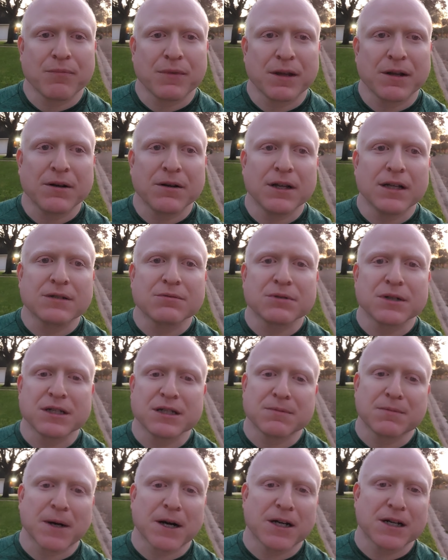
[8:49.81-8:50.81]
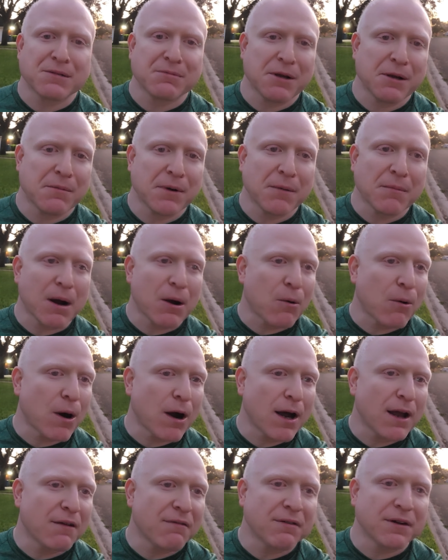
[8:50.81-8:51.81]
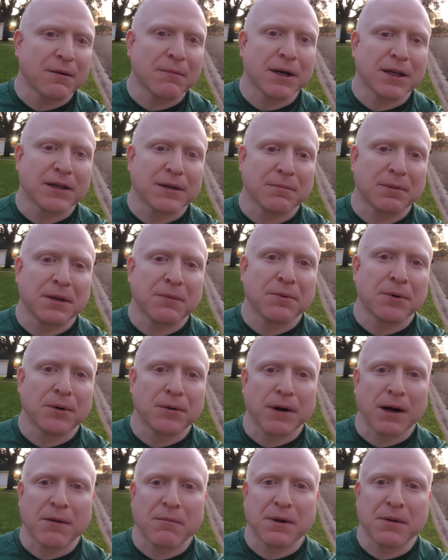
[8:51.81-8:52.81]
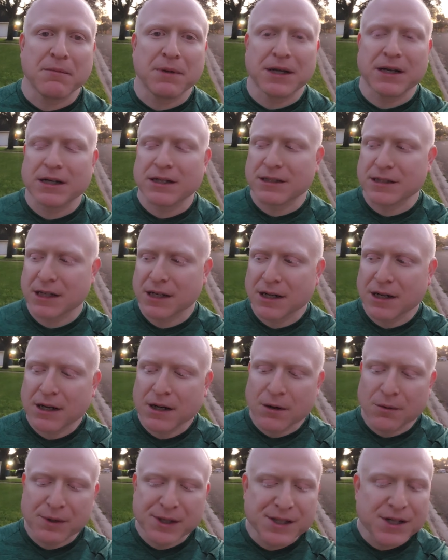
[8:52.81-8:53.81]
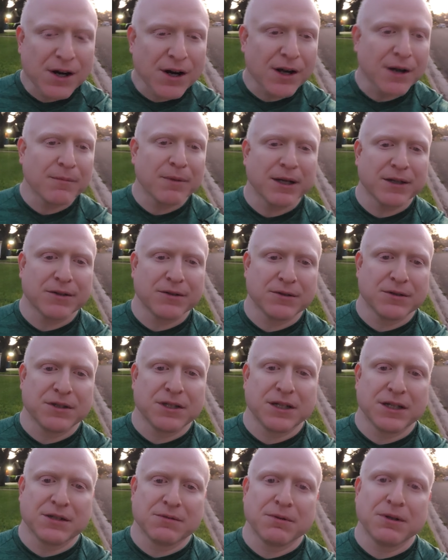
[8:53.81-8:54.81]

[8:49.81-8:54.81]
You know, that's what inspires me about my wife and about the people around me, because we talk about those things.